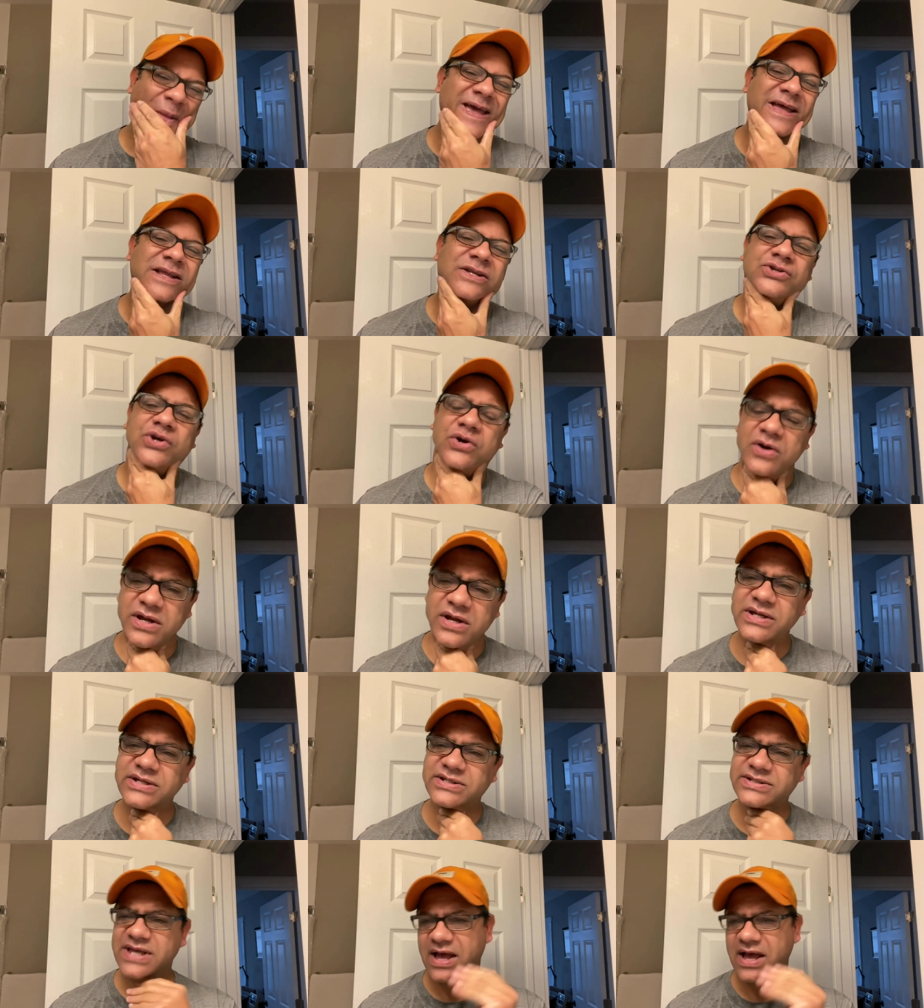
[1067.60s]
Enjoy
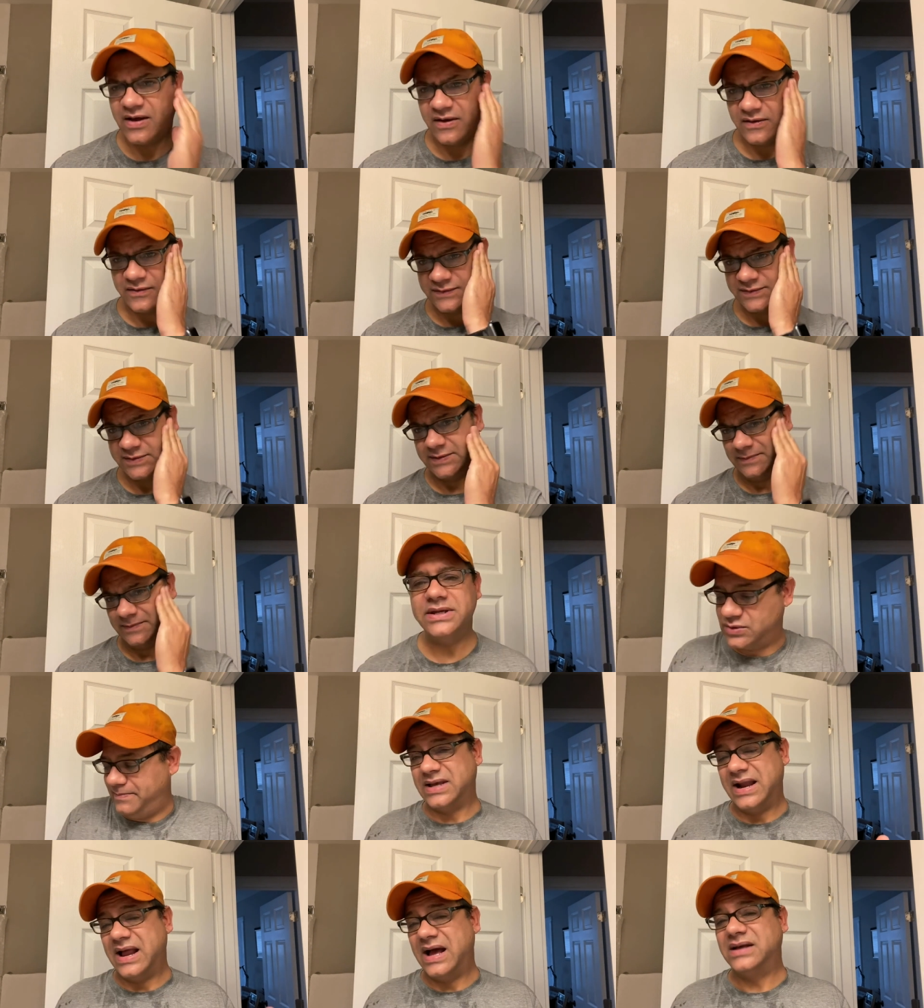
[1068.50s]
yourselves.
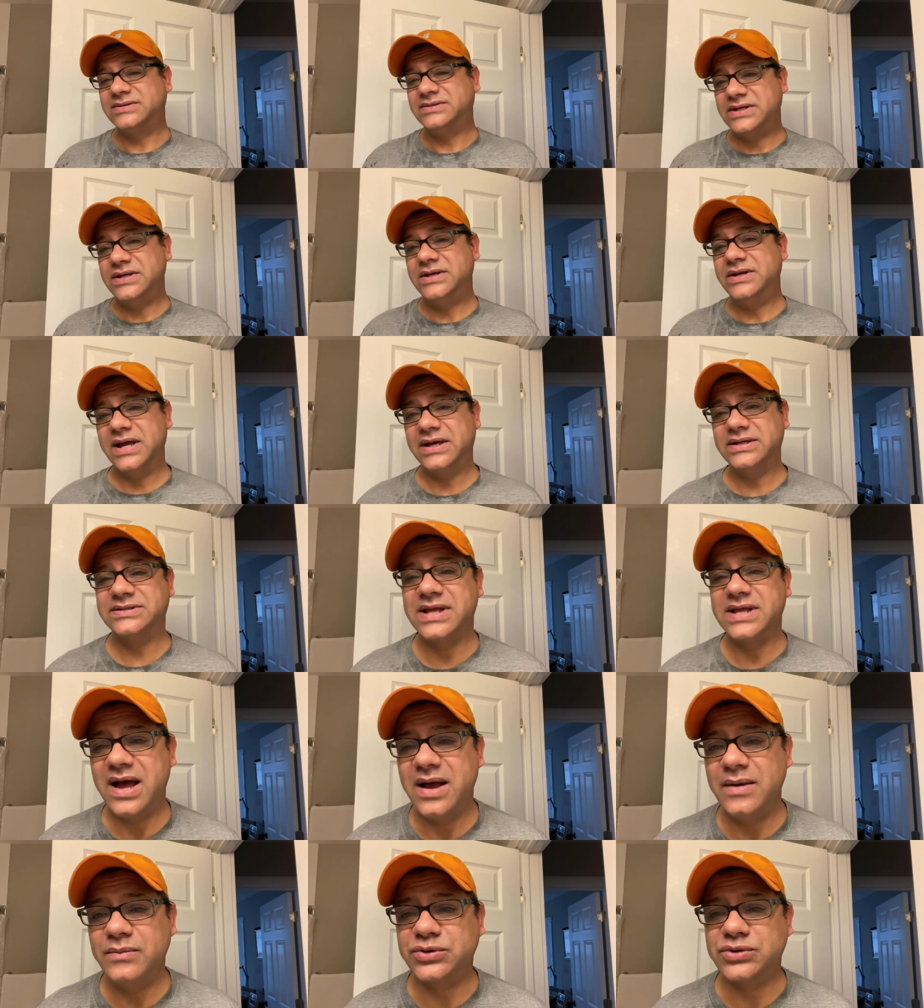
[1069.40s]
And I'll see you next
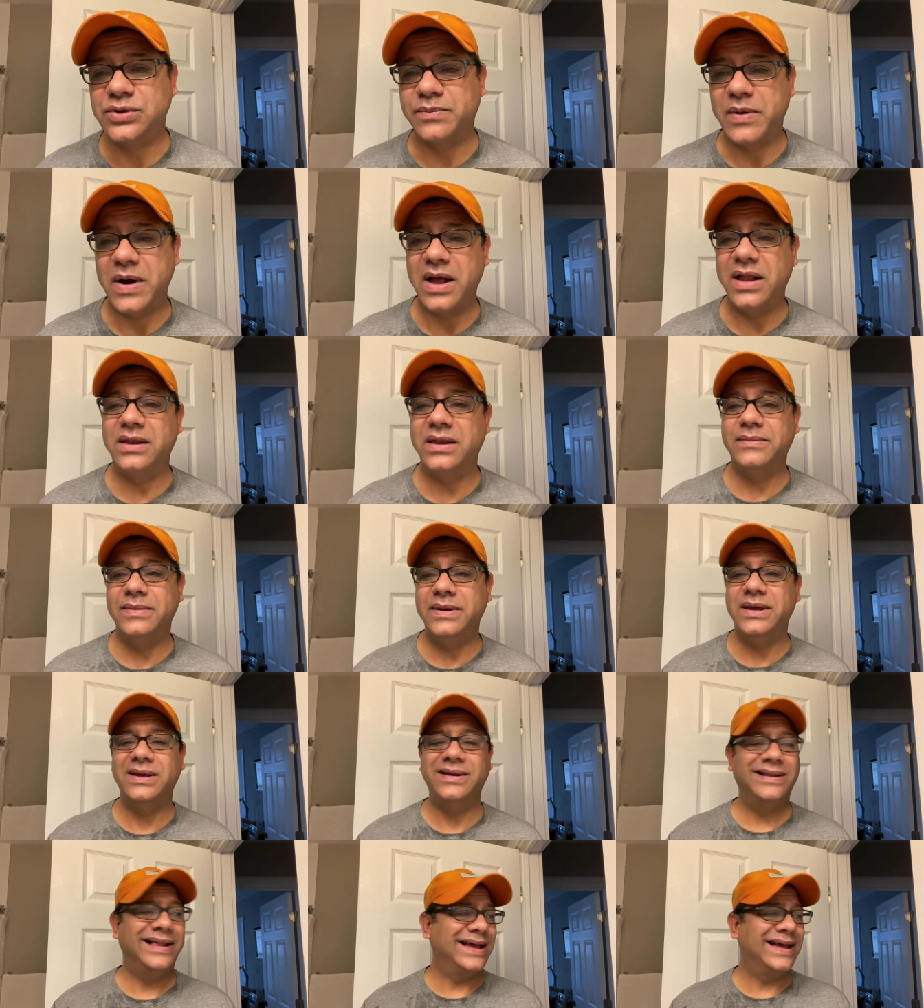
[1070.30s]
time, which will probably
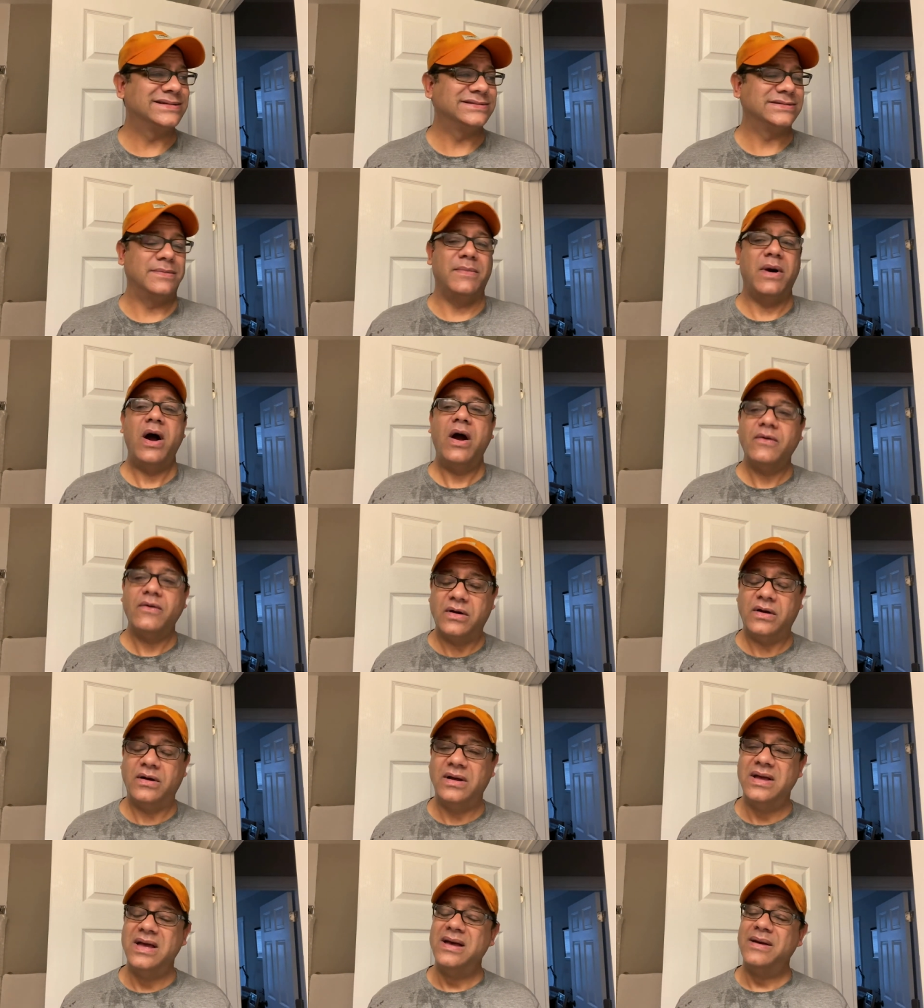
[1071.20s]
be like
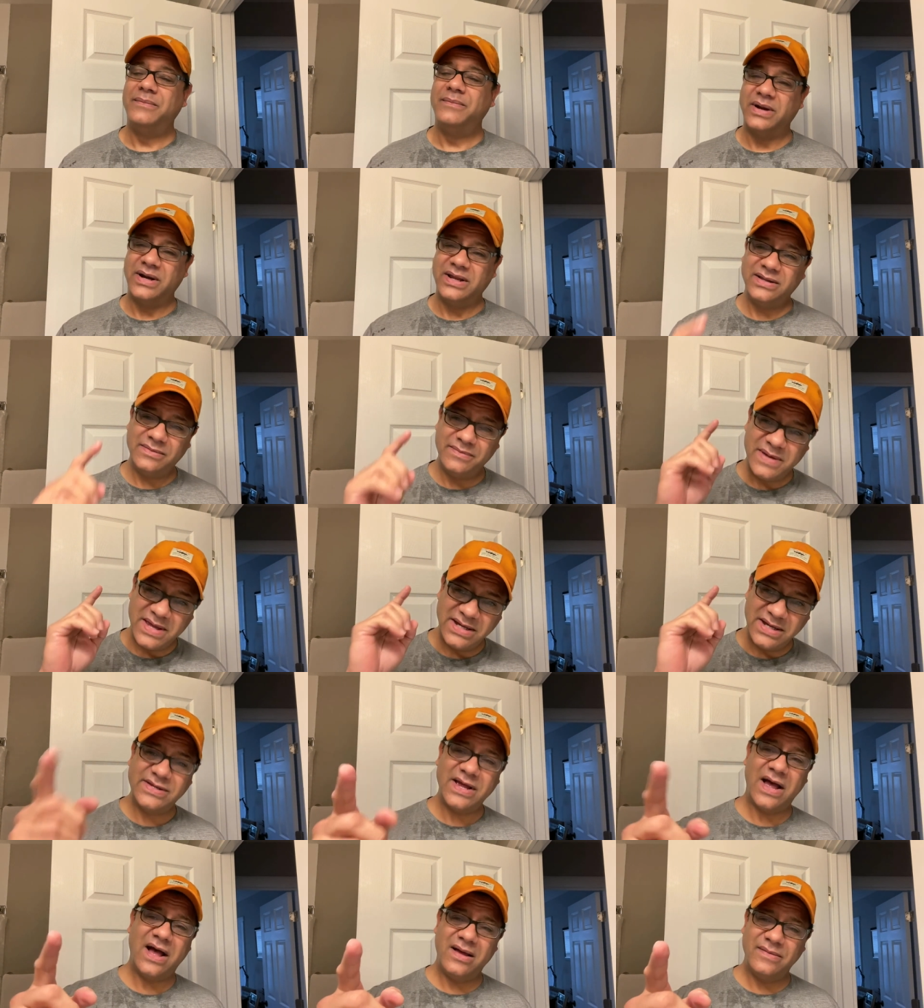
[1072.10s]
tomorrow. But in the
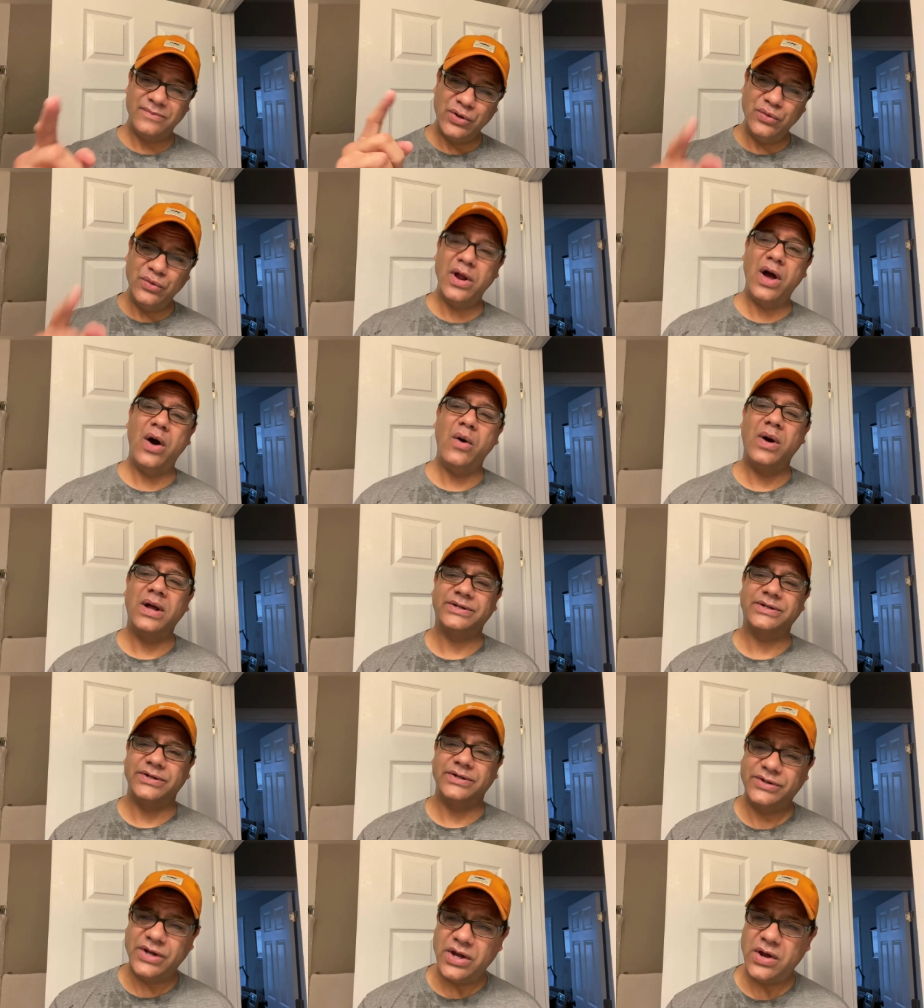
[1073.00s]
meantime, you know what
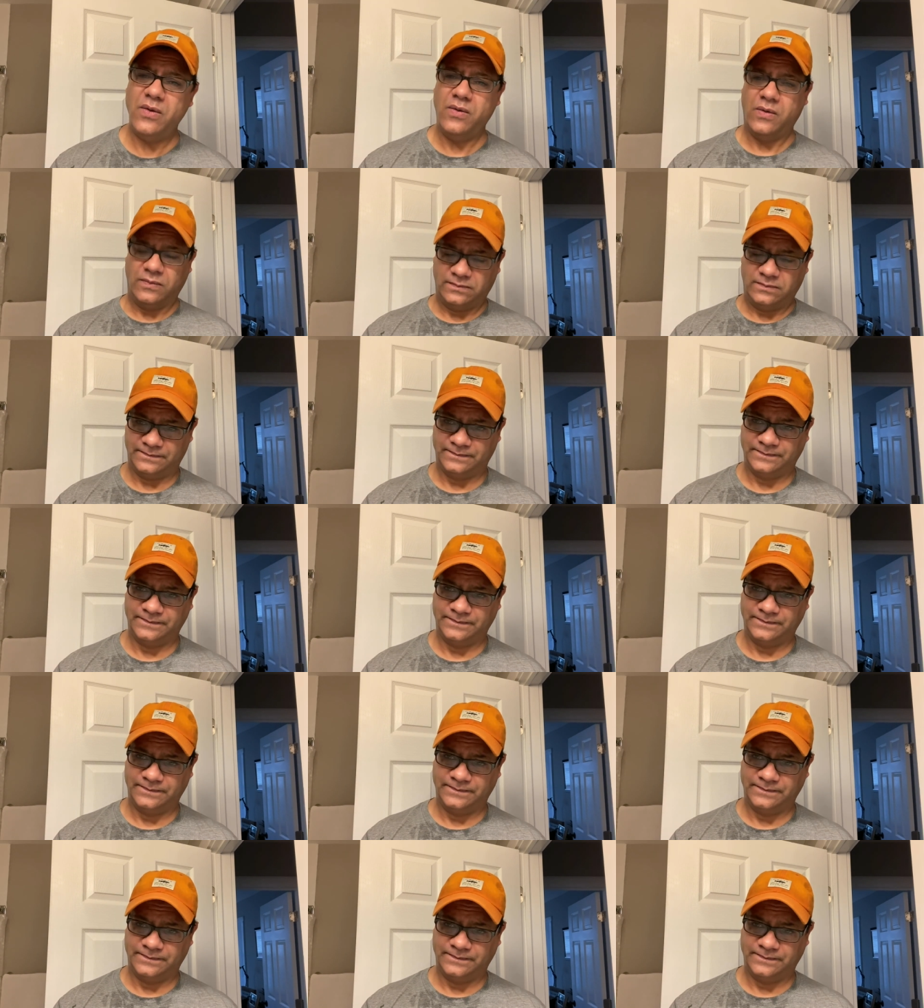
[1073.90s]
to do.